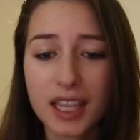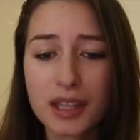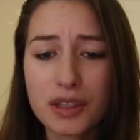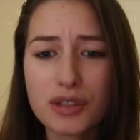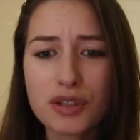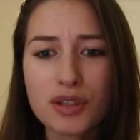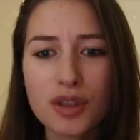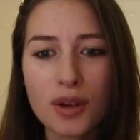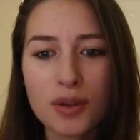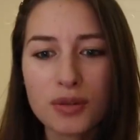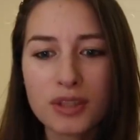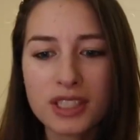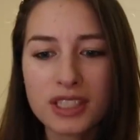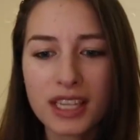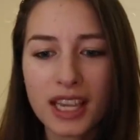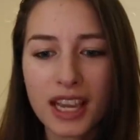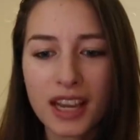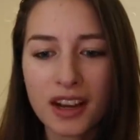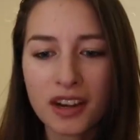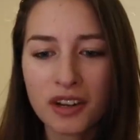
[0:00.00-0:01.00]
That's so
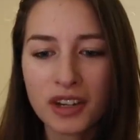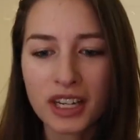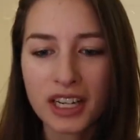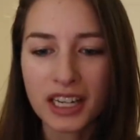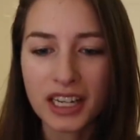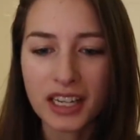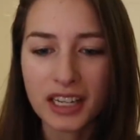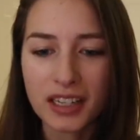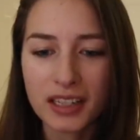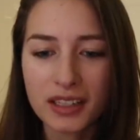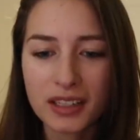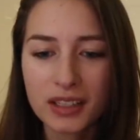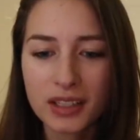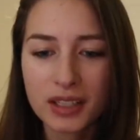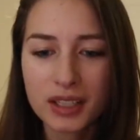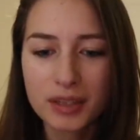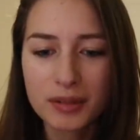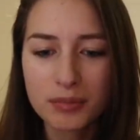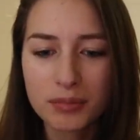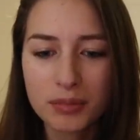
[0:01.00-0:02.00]
scary.
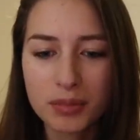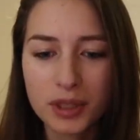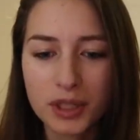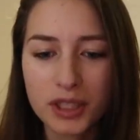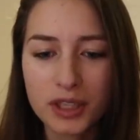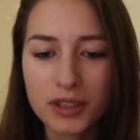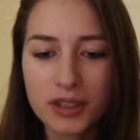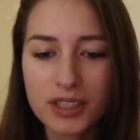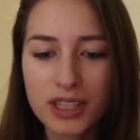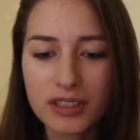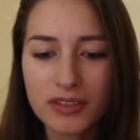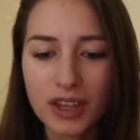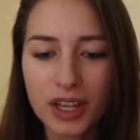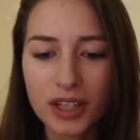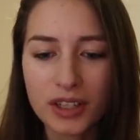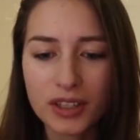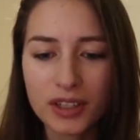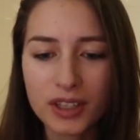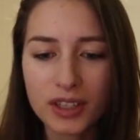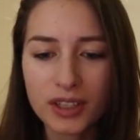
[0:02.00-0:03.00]
Putting yourself
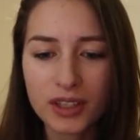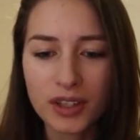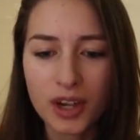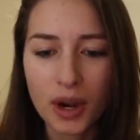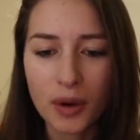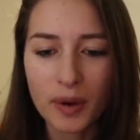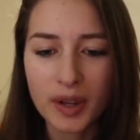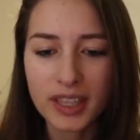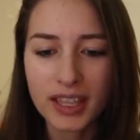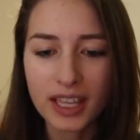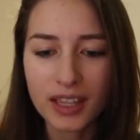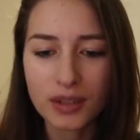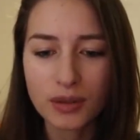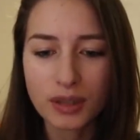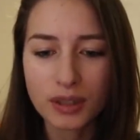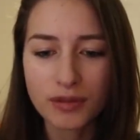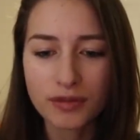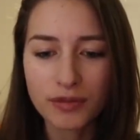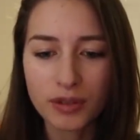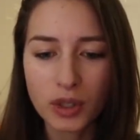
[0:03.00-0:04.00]
under, knowing that you
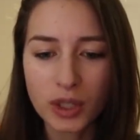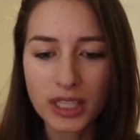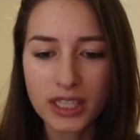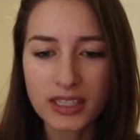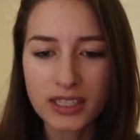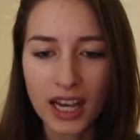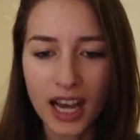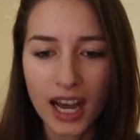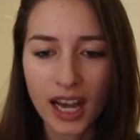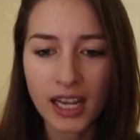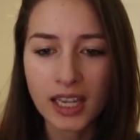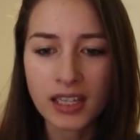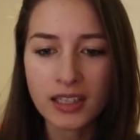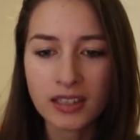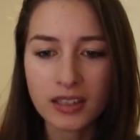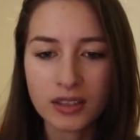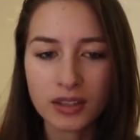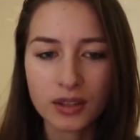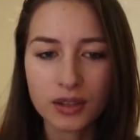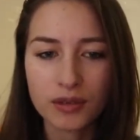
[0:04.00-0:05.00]
could fully die,
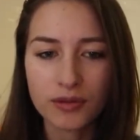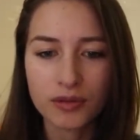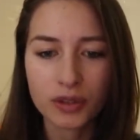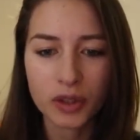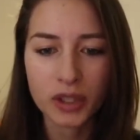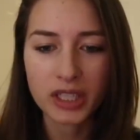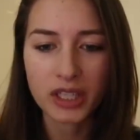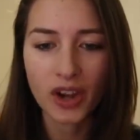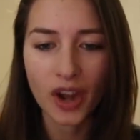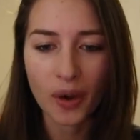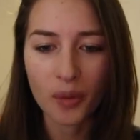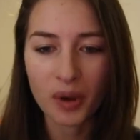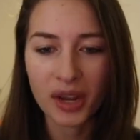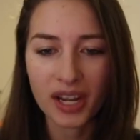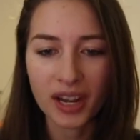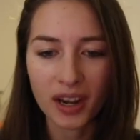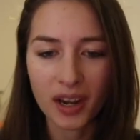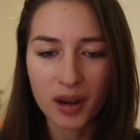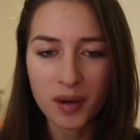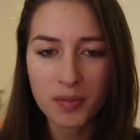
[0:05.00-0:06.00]
you could fully not
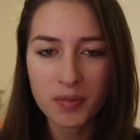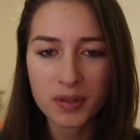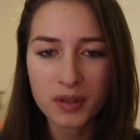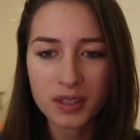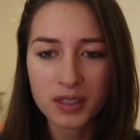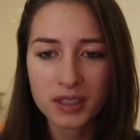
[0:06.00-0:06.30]
wake up.